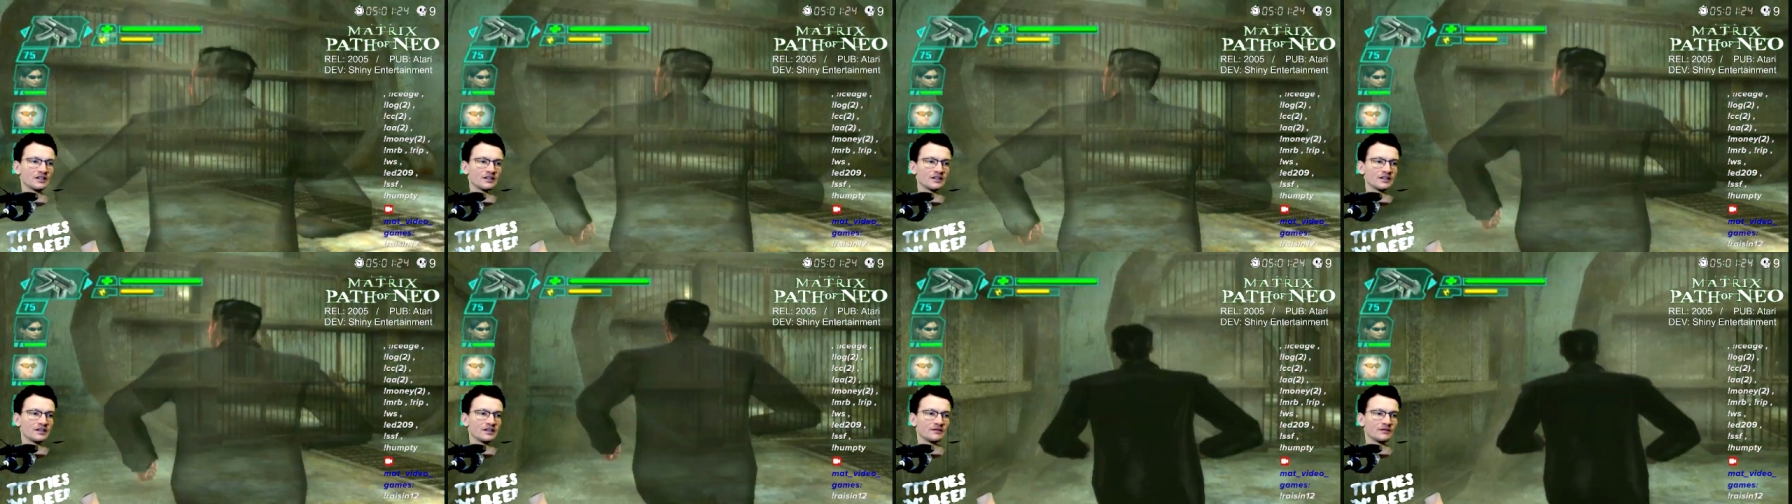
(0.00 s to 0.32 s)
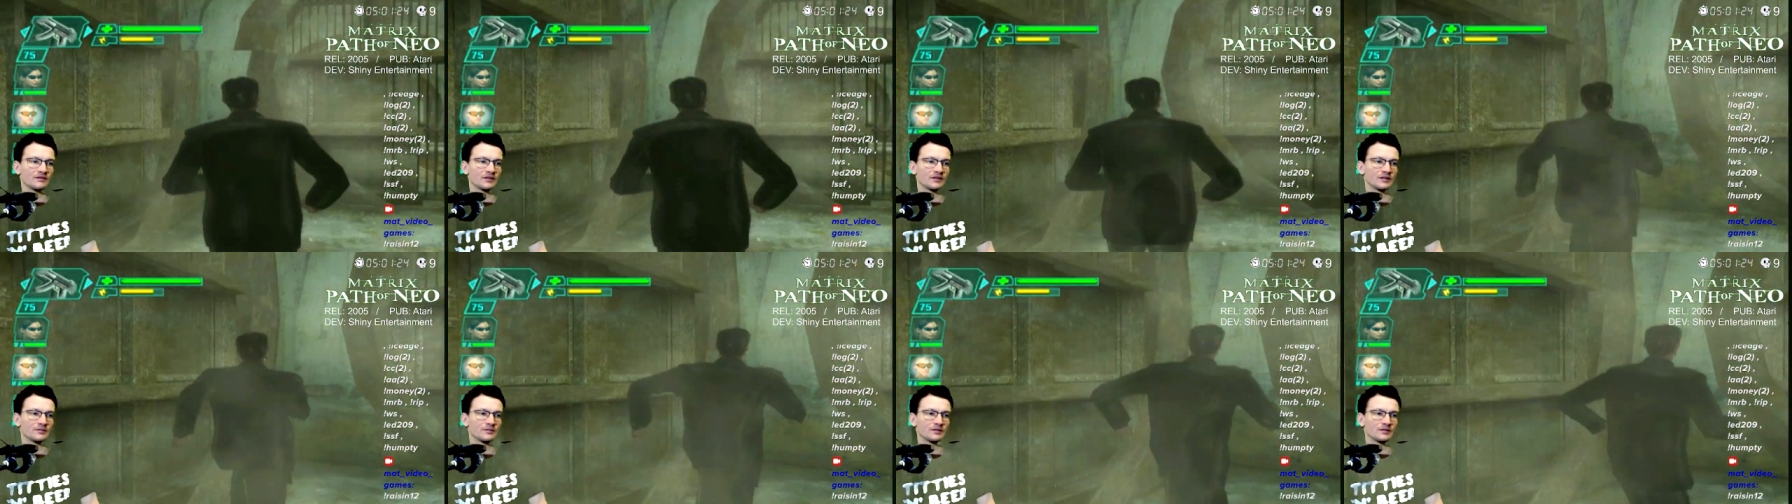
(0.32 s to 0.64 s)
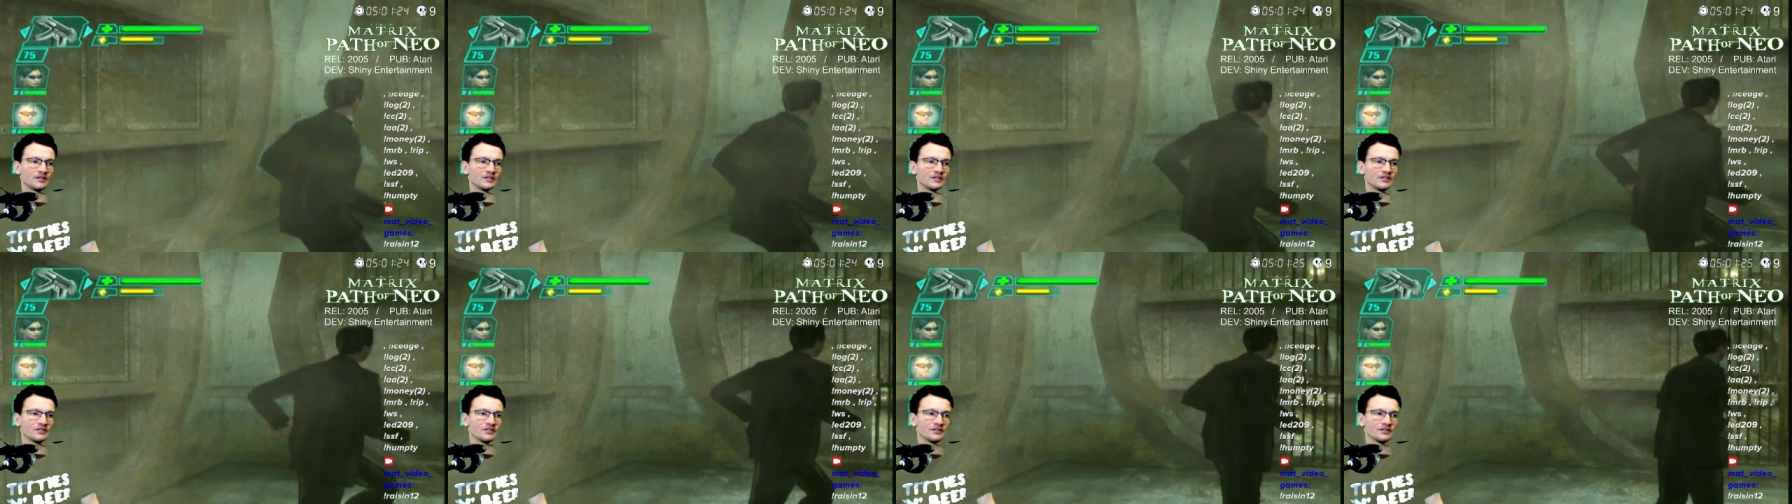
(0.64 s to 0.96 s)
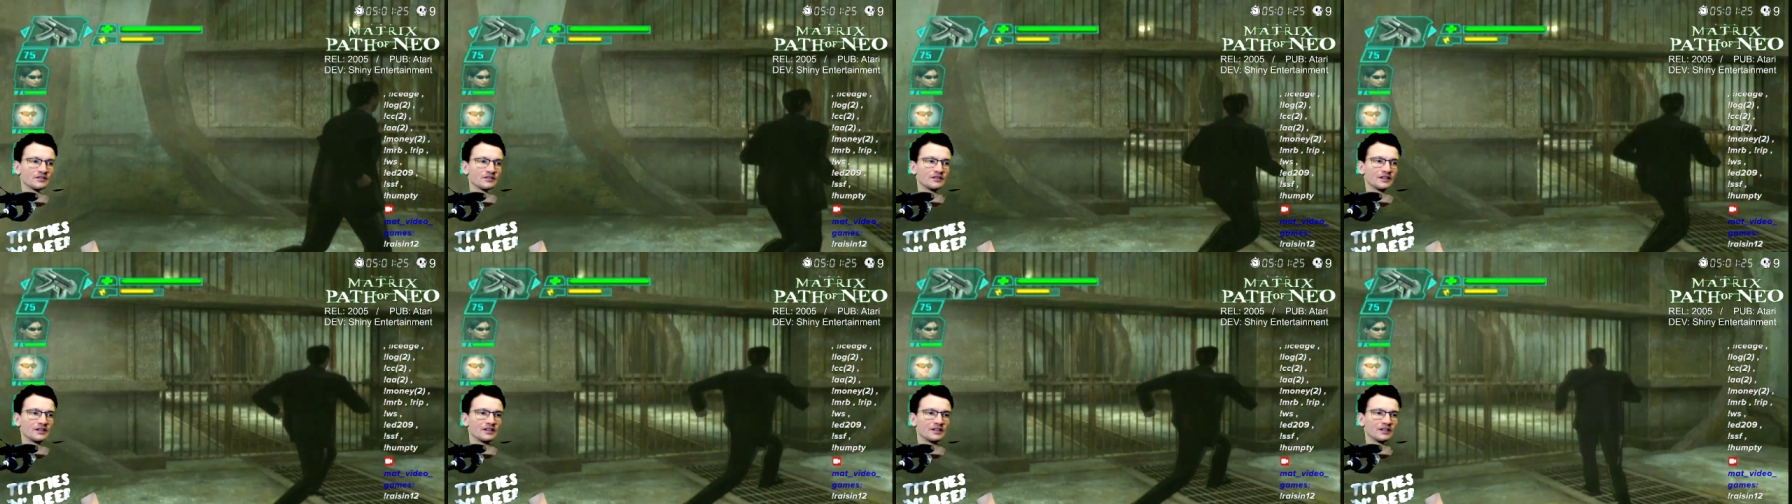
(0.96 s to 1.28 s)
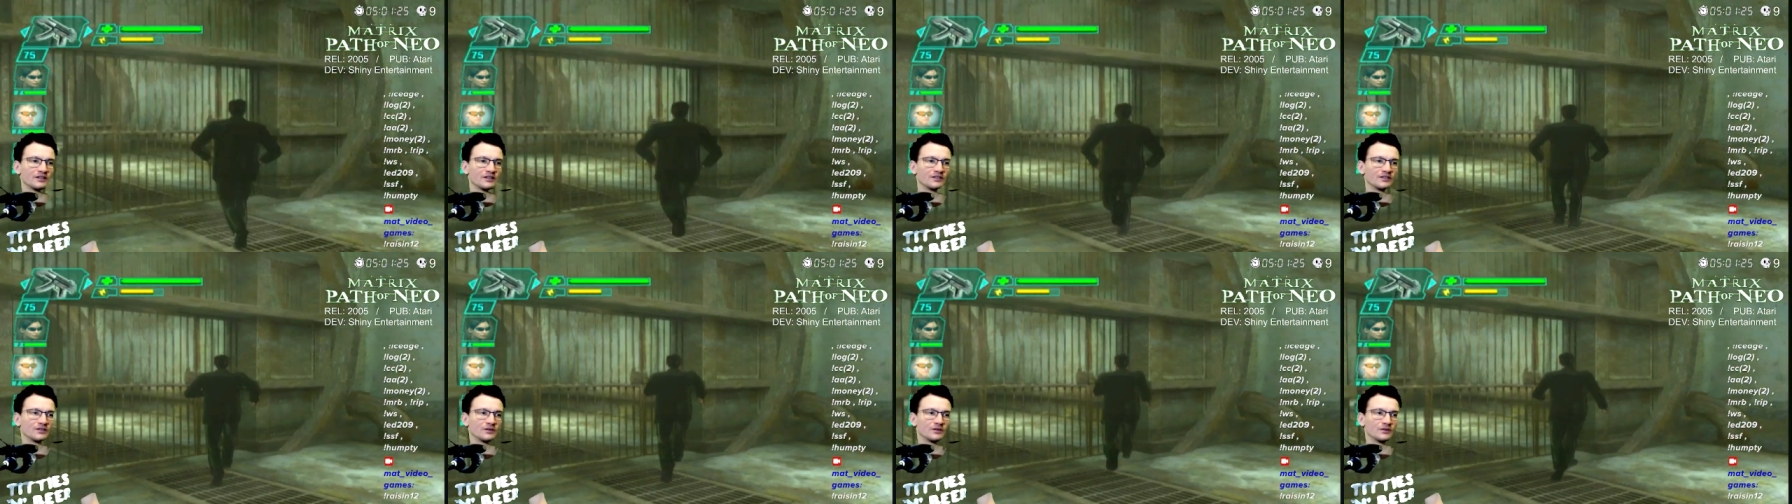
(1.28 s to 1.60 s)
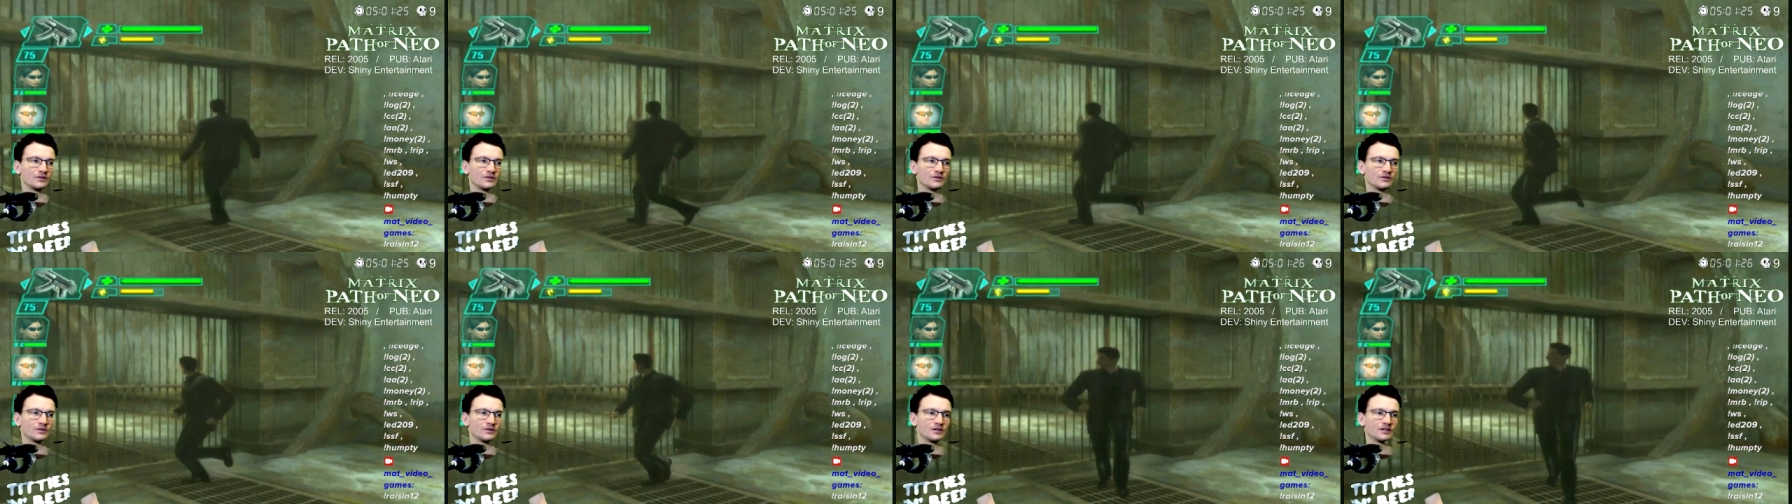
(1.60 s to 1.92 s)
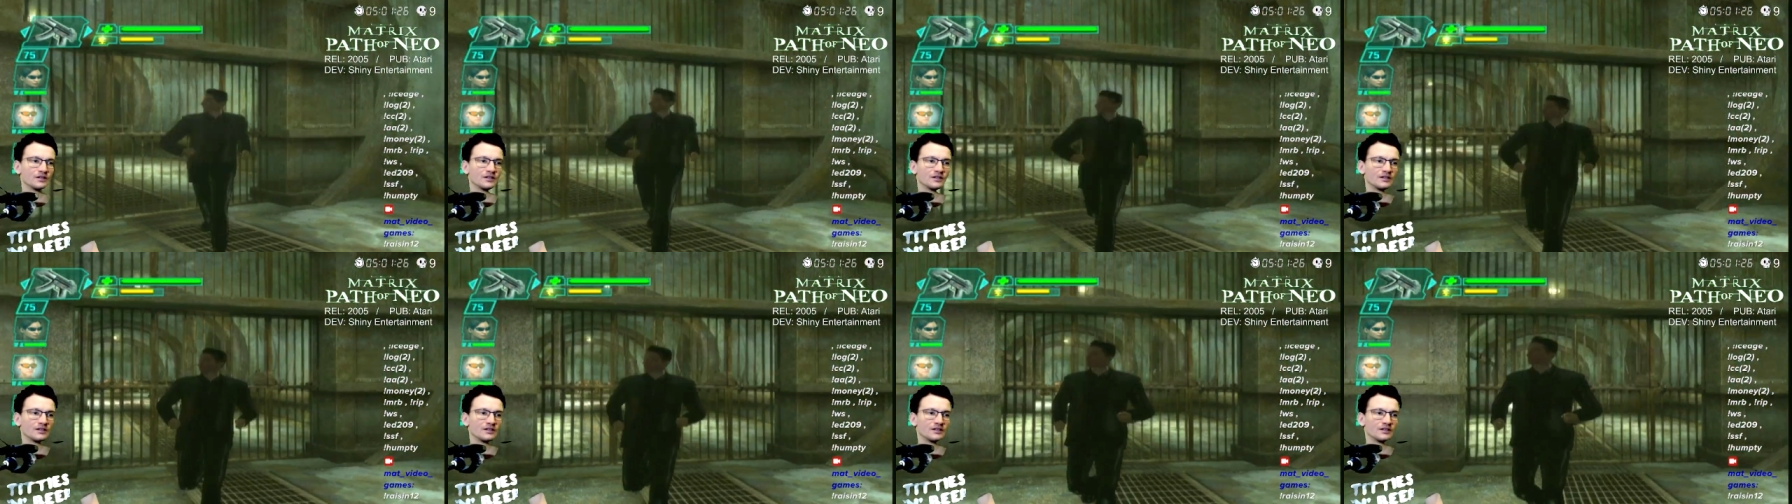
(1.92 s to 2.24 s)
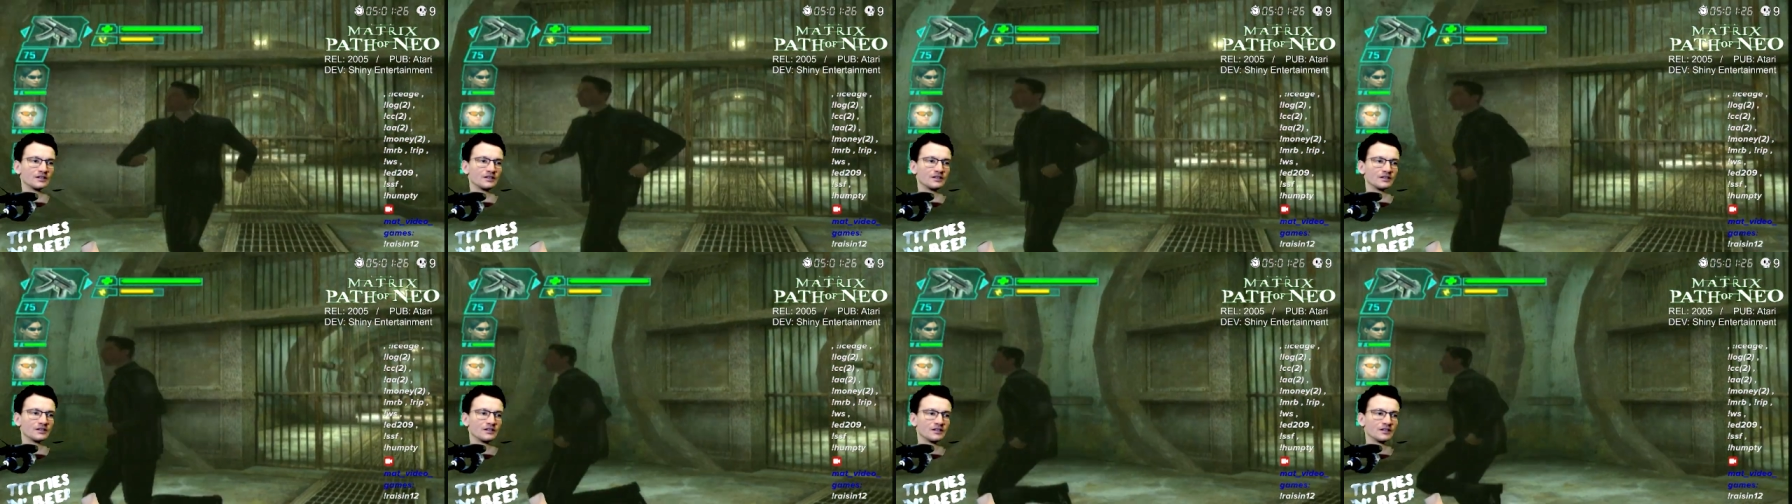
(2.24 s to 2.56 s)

that very much. Okay, so, uh,